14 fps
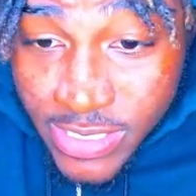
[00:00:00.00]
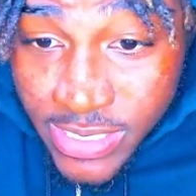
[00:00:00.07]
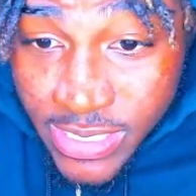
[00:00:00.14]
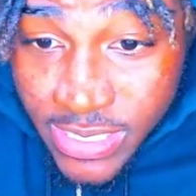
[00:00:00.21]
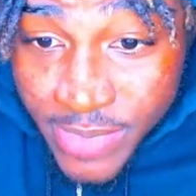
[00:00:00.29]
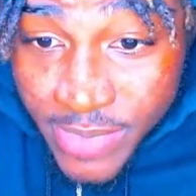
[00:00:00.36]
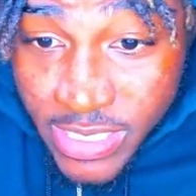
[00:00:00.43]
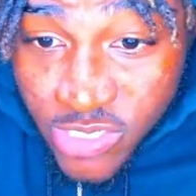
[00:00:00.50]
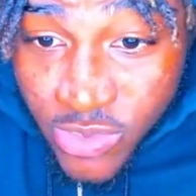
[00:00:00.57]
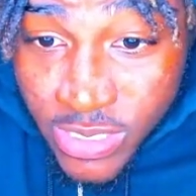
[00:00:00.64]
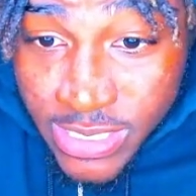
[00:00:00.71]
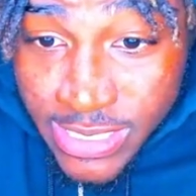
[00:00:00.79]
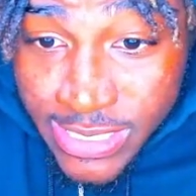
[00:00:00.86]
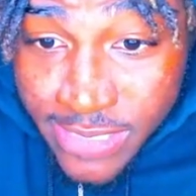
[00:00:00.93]
You need to be
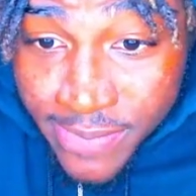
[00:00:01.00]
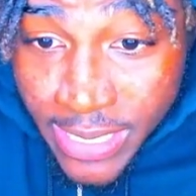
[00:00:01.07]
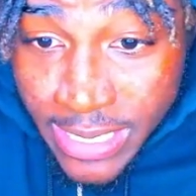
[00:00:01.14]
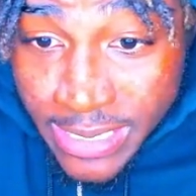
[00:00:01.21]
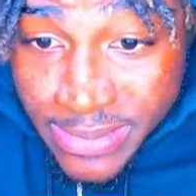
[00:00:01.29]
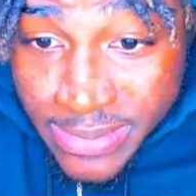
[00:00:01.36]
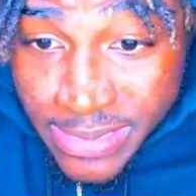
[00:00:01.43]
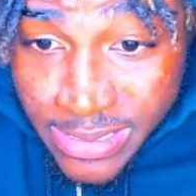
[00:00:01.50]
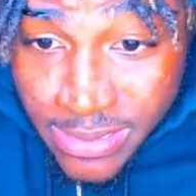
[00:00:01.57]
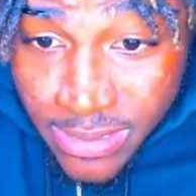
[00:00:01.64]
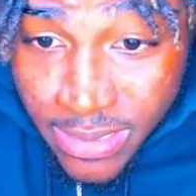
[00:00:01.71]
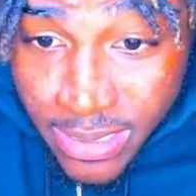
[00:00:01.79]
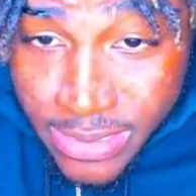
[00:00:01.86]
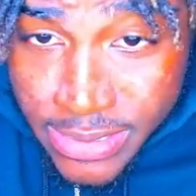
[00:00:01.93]
torching these backups. I ain't
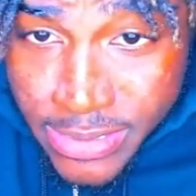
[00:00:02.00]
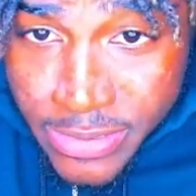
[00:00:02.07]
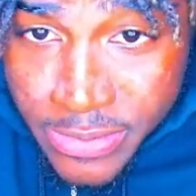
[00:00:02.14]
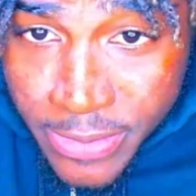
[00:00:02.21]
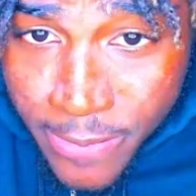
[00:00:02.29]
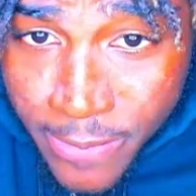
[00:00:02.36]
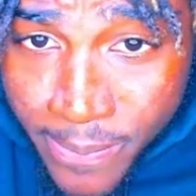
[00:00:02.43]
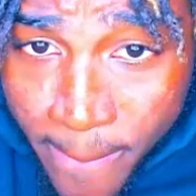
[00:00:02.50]
gonna lie to you, bro